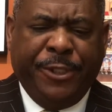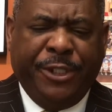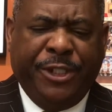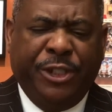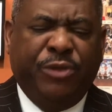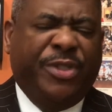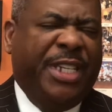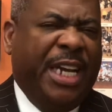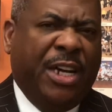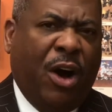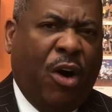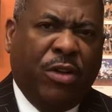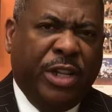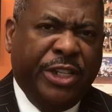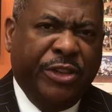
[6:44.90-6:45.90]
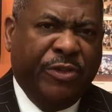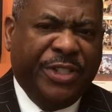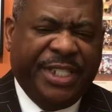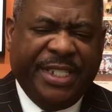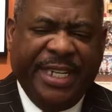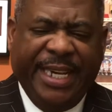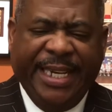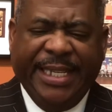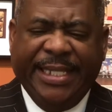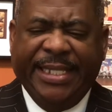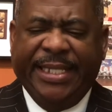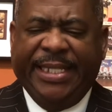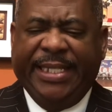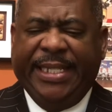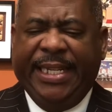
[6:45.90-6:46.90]
you take all of your
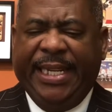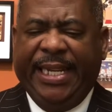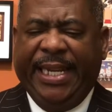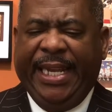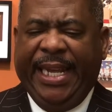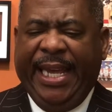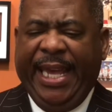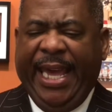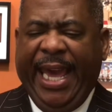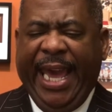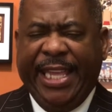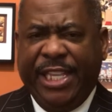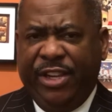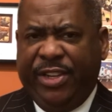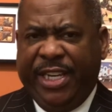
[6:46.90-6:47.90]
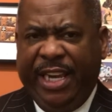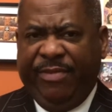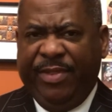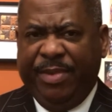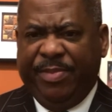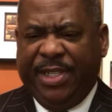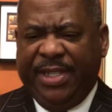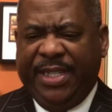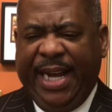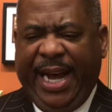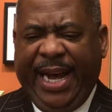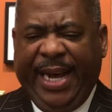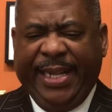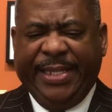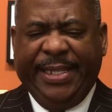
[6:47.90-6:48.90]
sins and you give them to
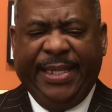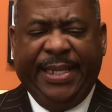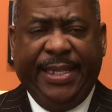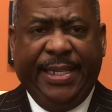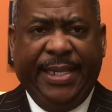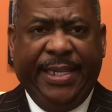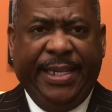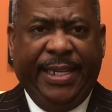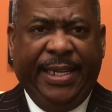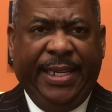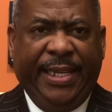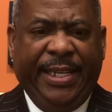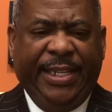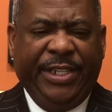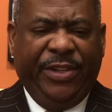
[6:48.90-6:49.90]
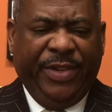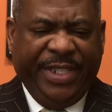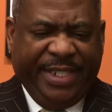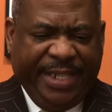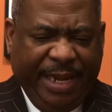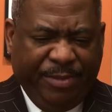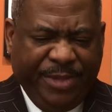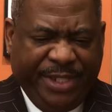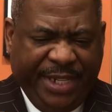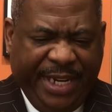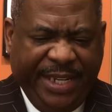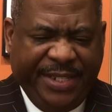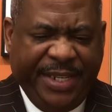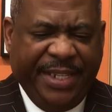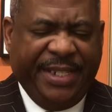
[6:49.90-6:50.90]
God. You accept
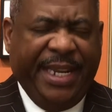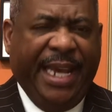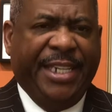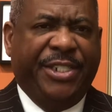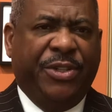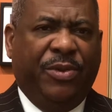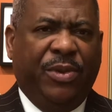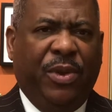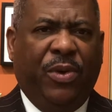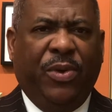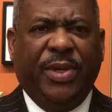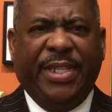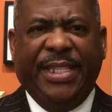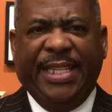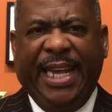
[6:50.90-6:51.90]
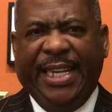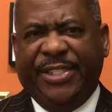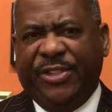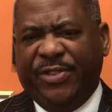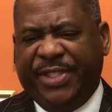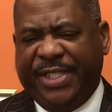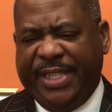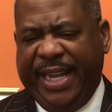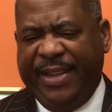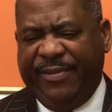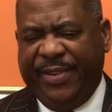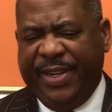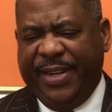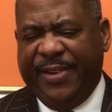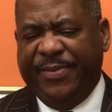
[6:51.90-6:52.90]
Jesus as your Lord and as your
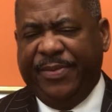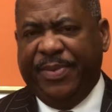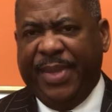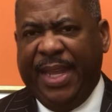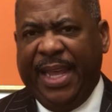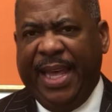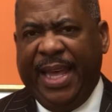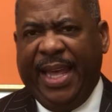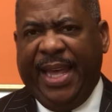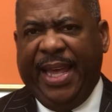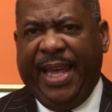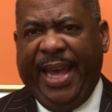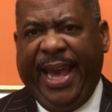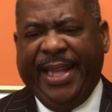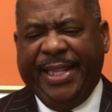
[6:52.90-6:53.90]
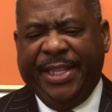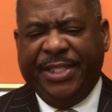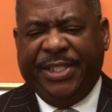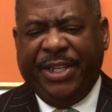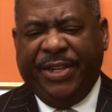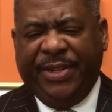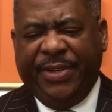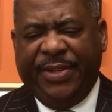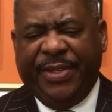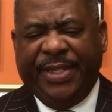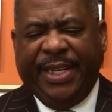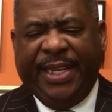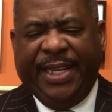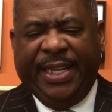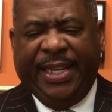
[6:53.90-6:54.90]
Savior. And in
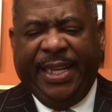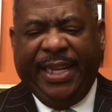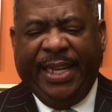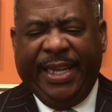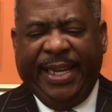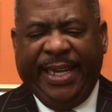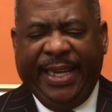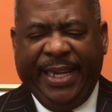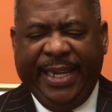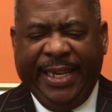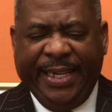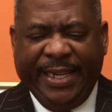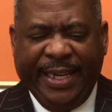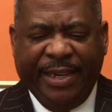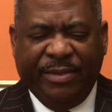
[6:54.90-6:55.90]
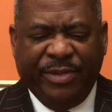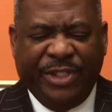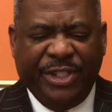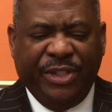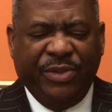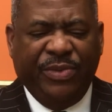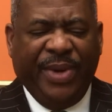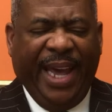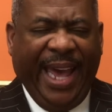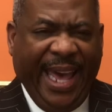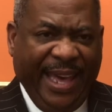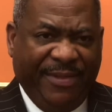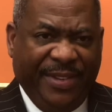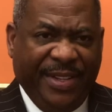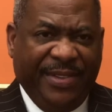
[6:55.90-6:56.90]
turn, He gives you
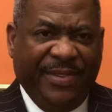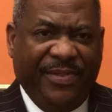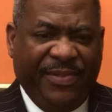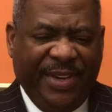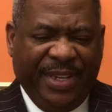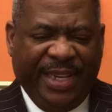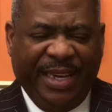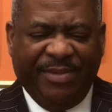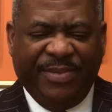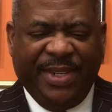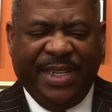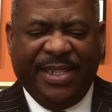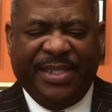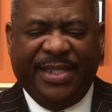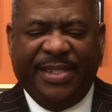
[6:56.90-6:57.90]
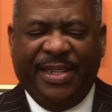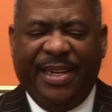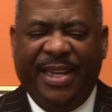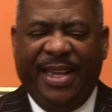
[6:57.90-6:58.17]
heaven, forgiveness,